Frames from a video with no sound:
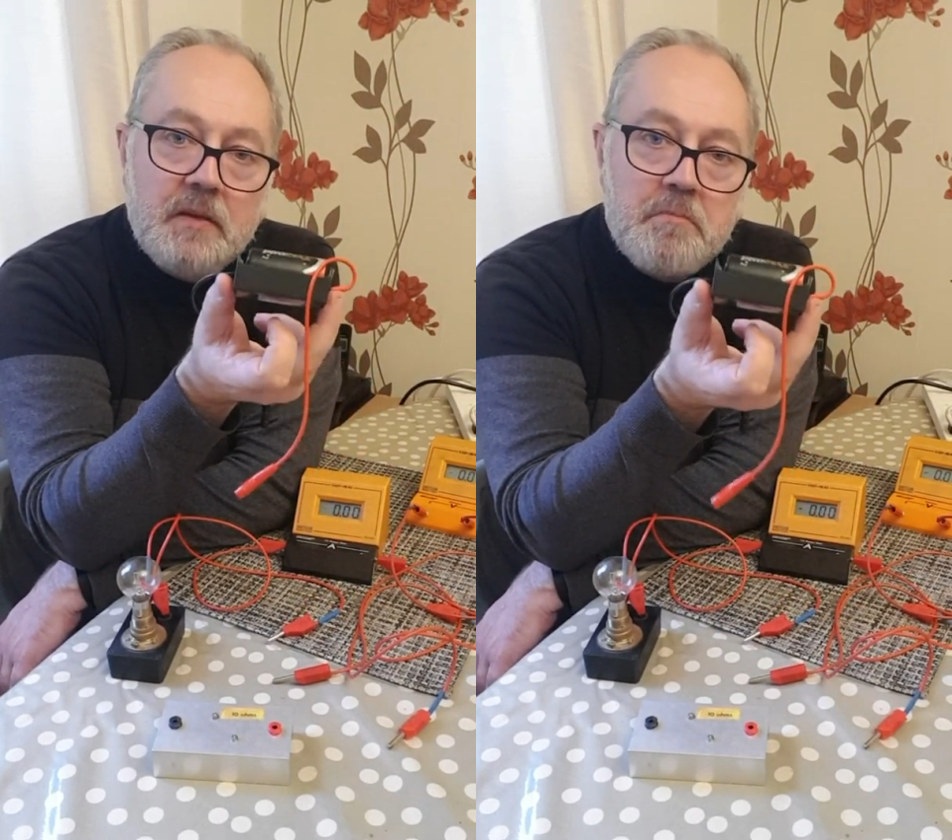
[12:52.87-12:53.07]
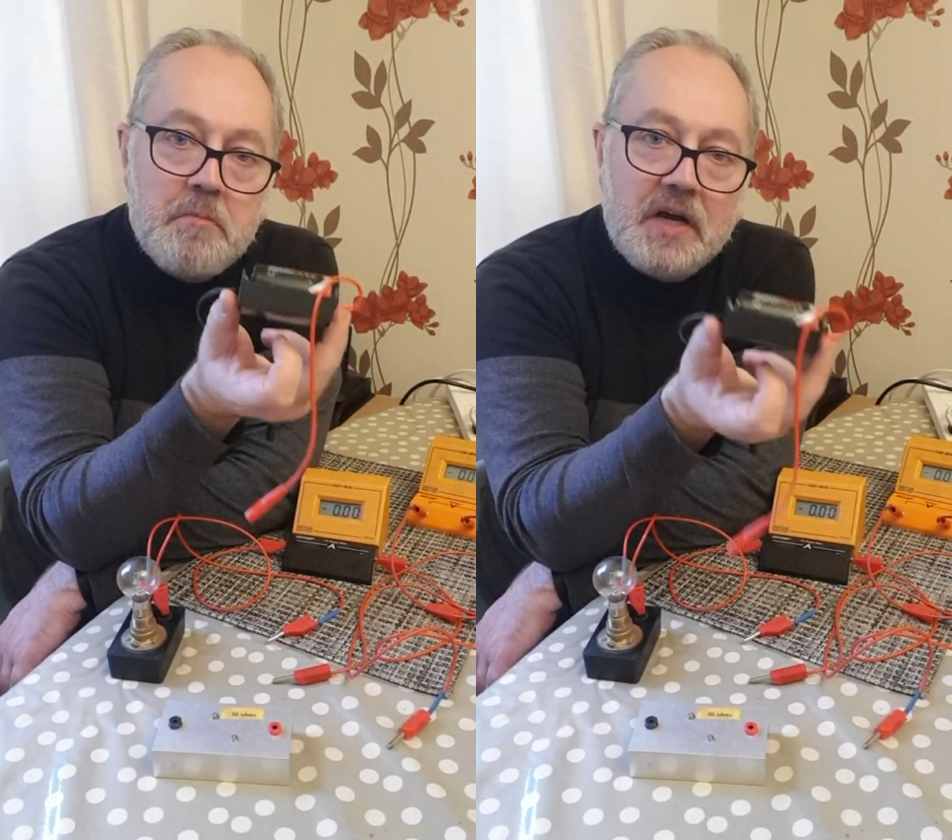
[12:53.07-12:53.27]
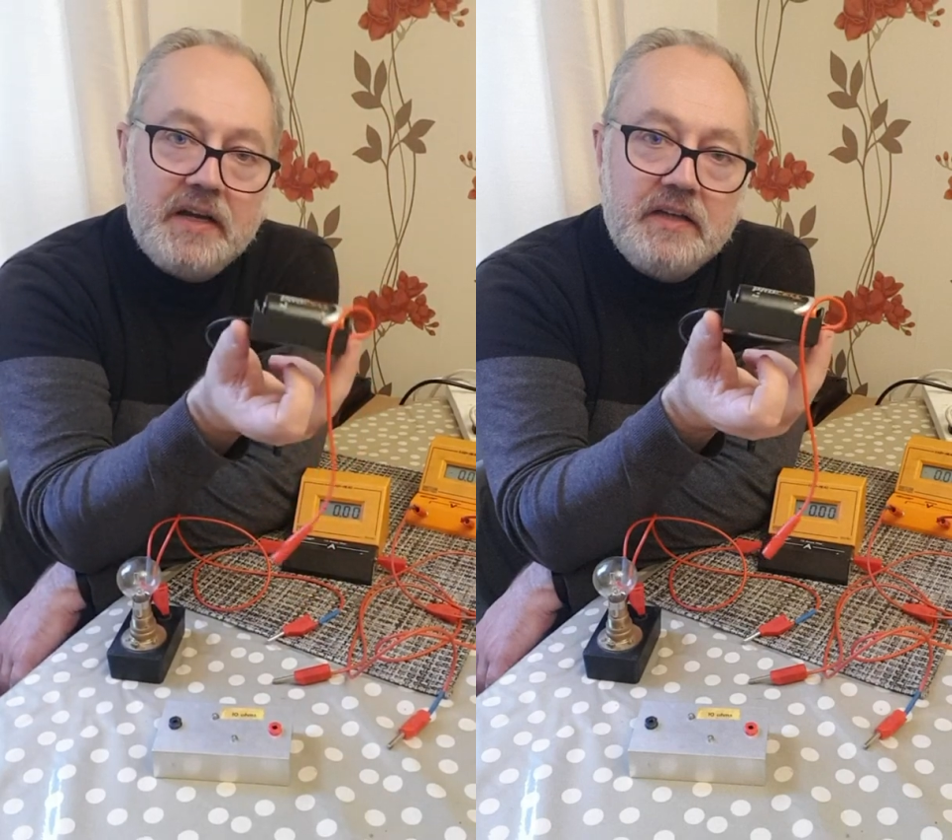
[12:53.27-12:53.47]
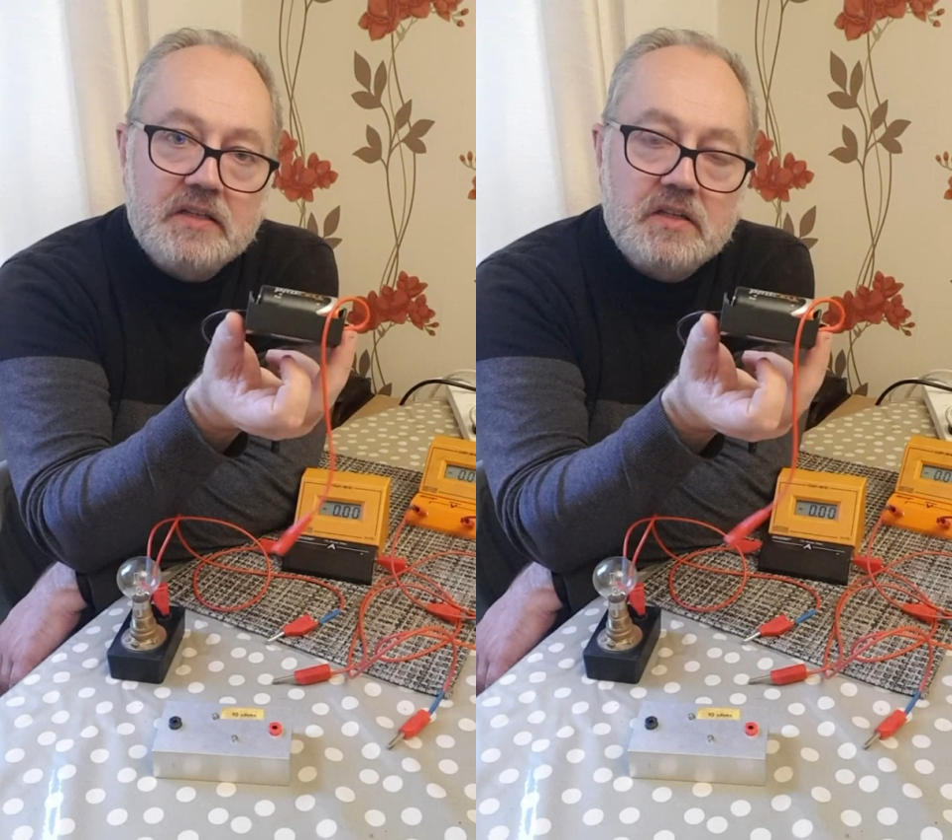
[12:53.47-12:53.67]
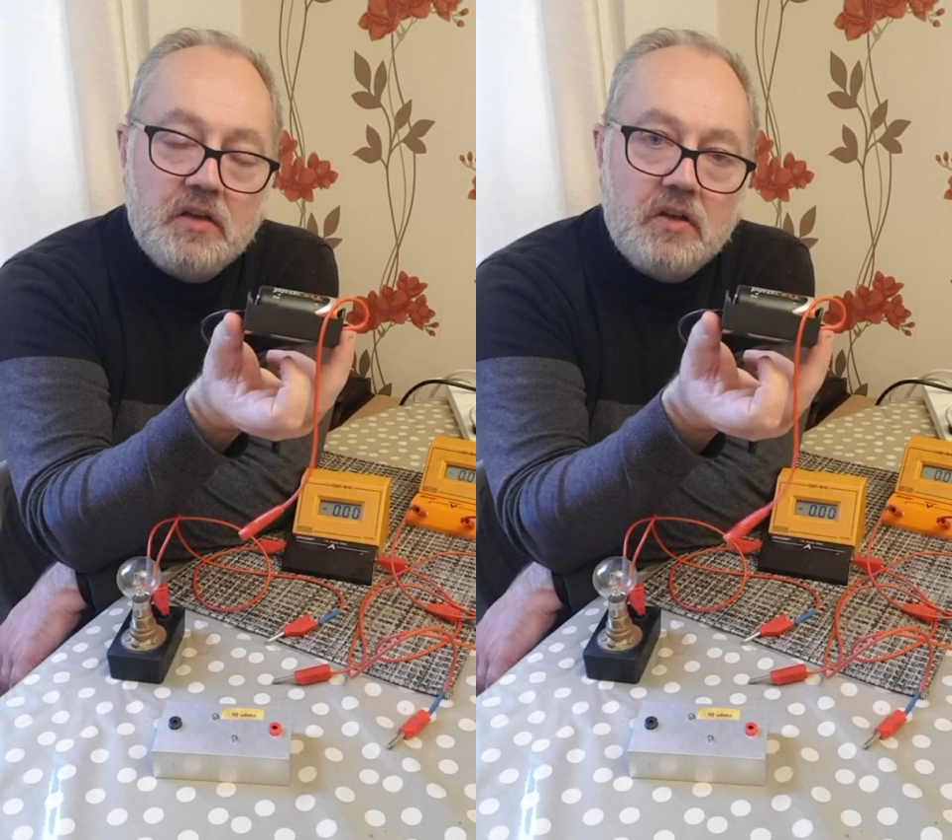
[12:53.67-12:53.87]

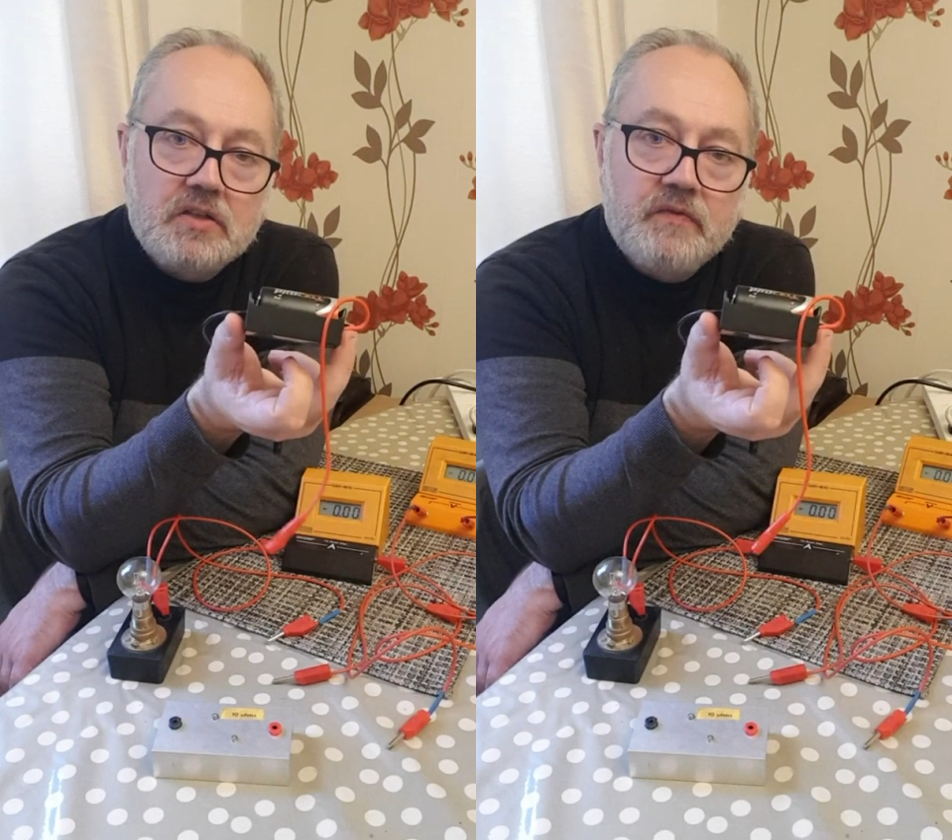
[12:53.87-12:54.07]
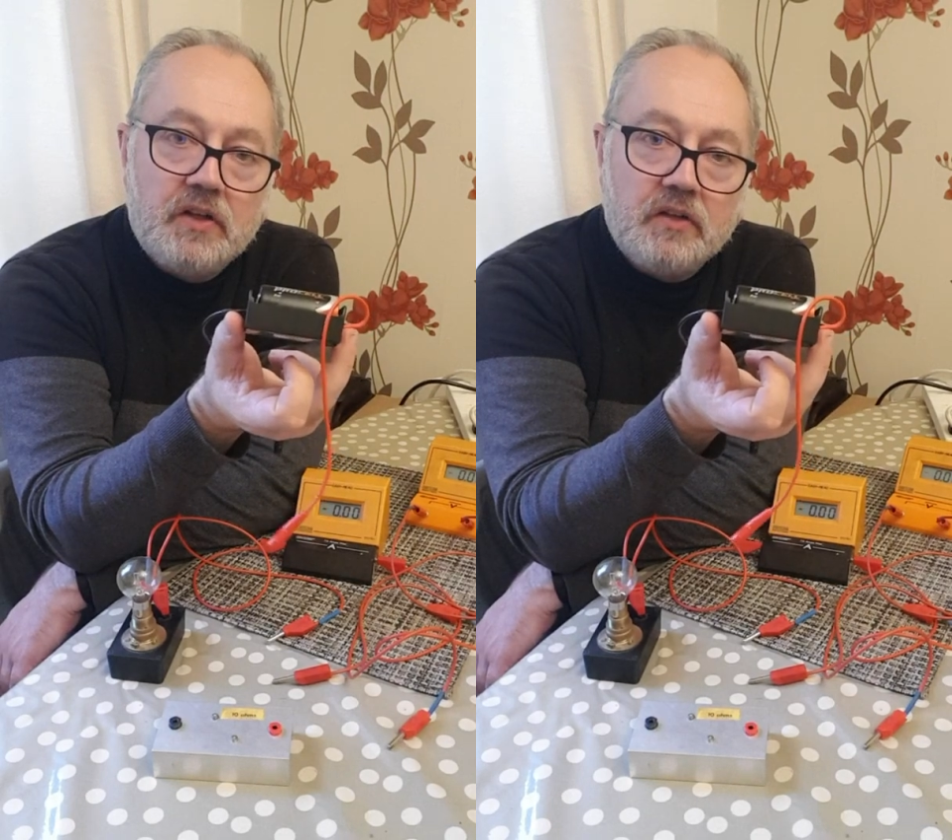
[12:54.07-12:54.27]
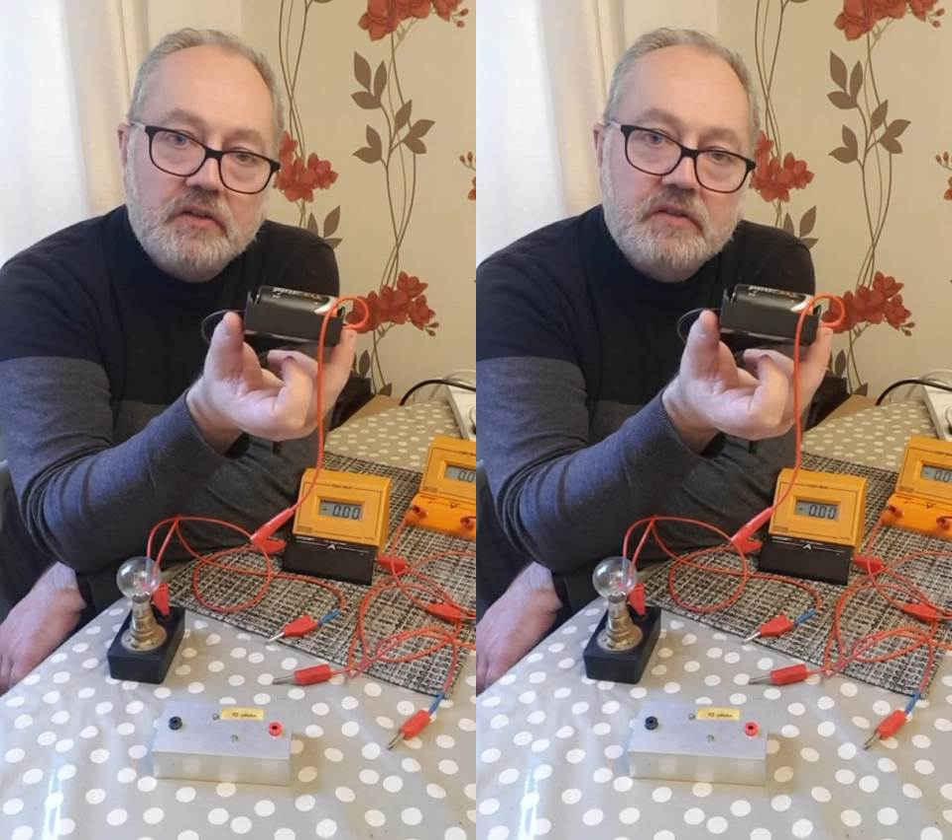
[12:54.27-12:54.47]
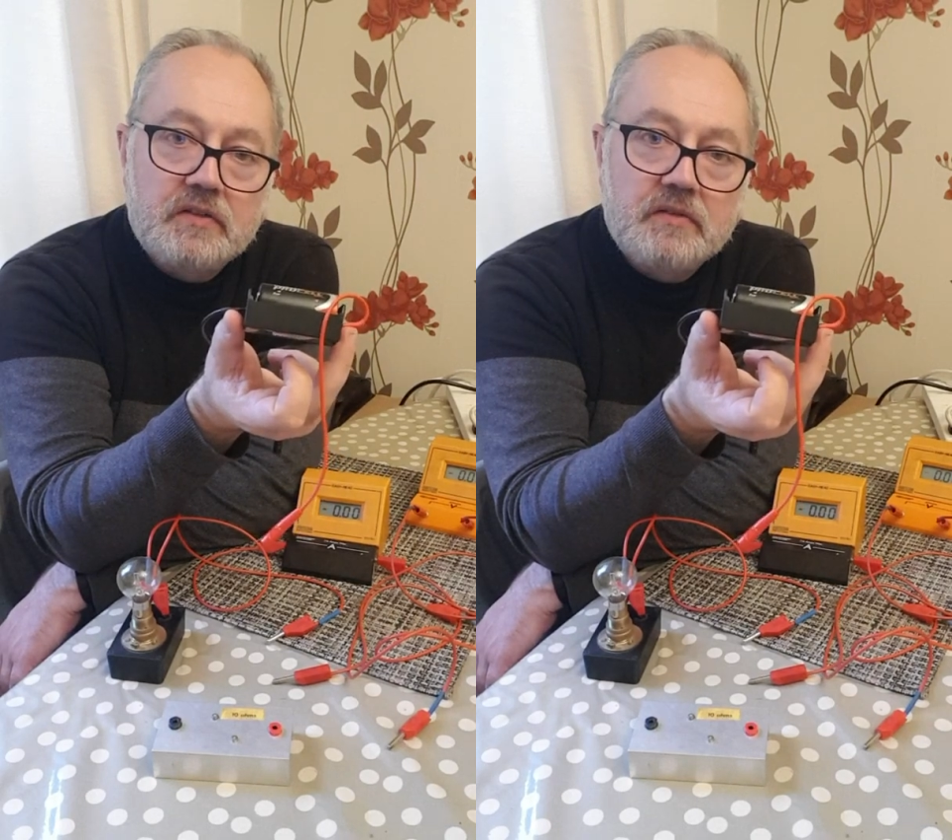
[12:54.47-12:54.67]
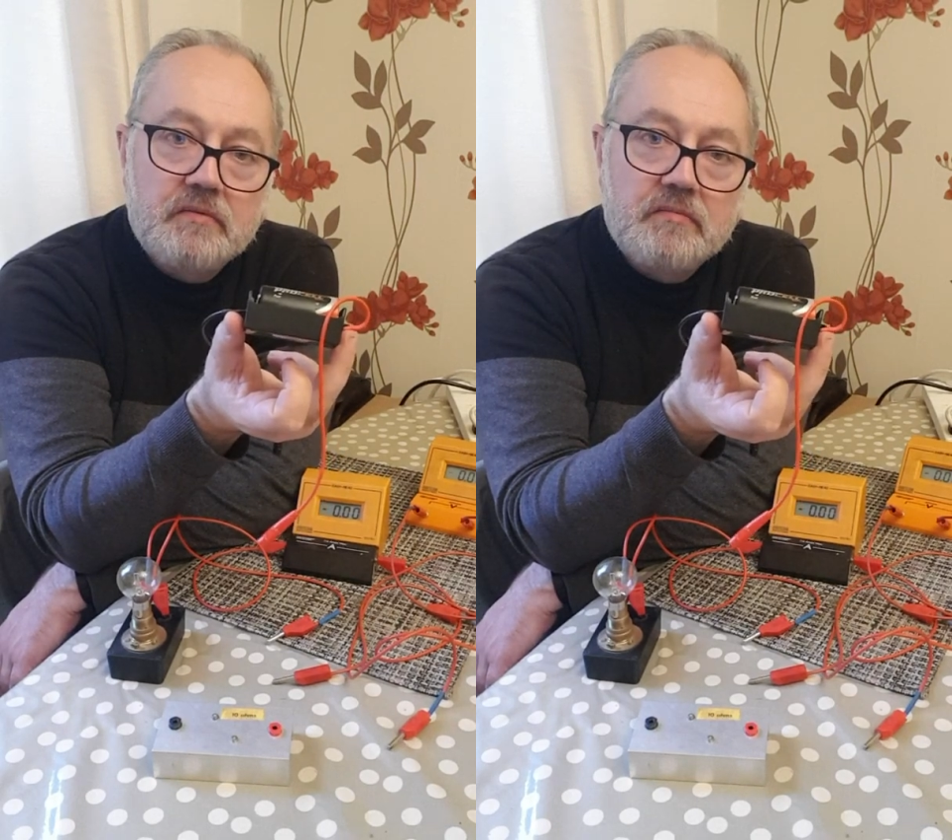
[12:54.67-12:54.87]
minus the lost
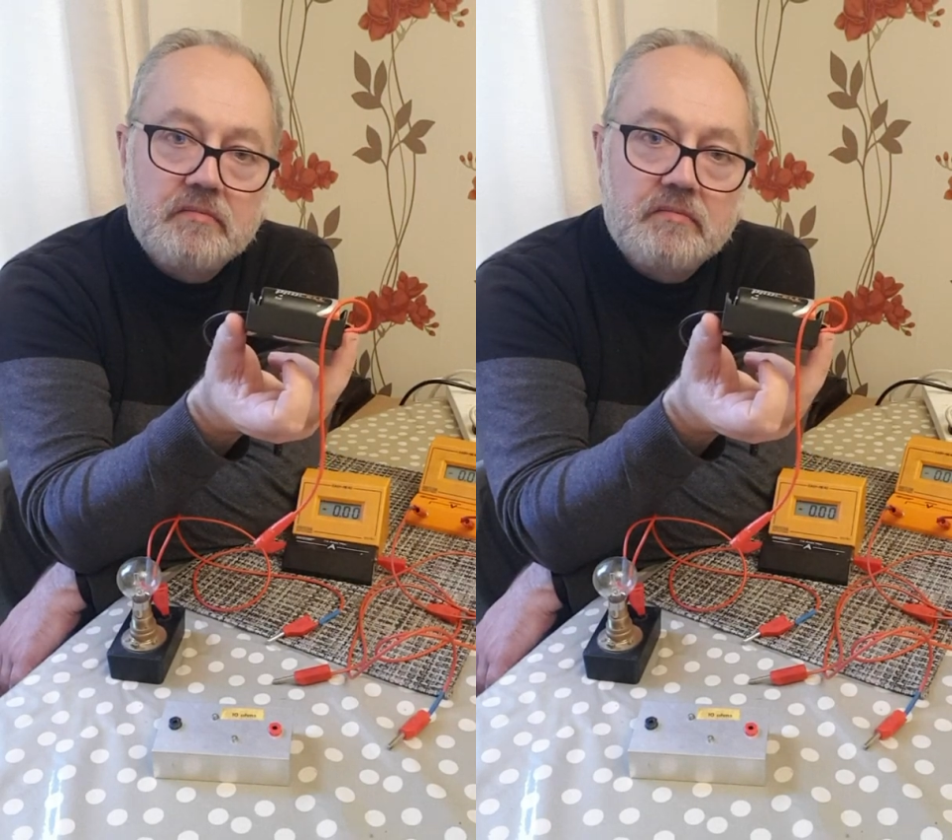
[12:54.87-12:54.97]
volts.